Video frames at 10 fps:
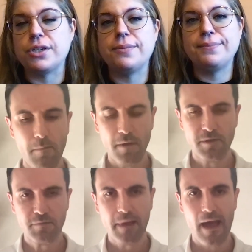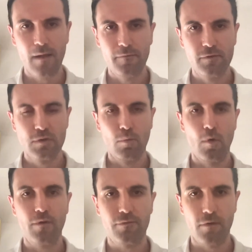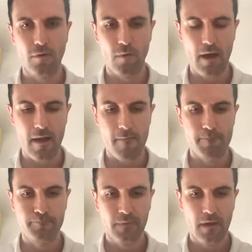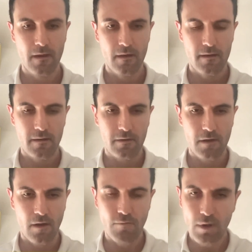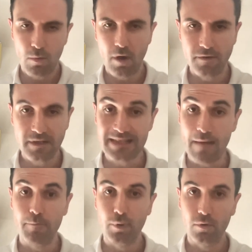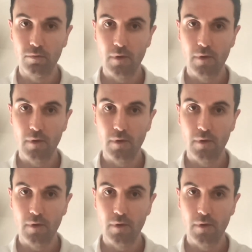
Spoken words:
It might just be helpful to walk through like a real-world example